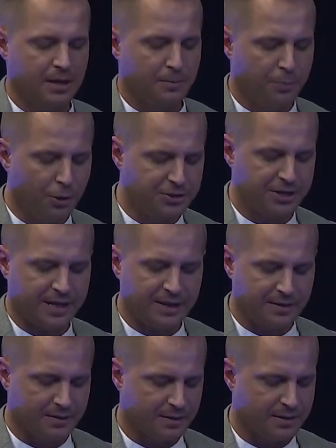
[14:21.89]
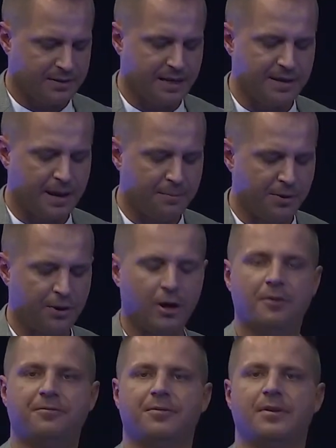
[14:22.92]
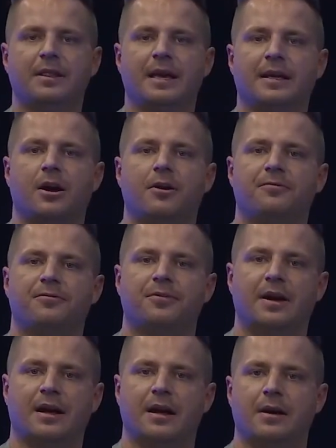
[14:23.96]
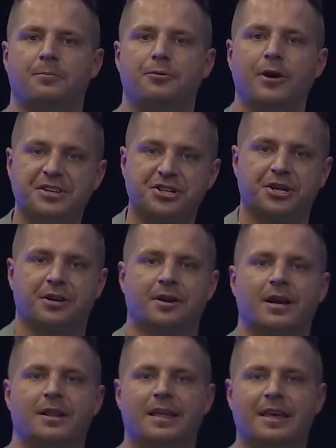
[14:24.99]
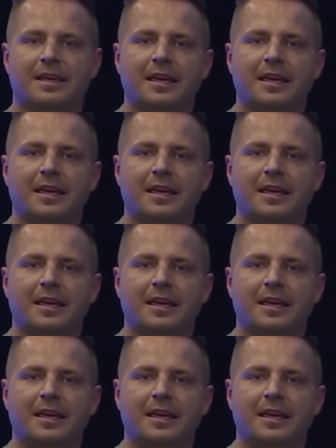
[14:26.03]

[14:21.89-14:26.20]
put in the number of pressure, like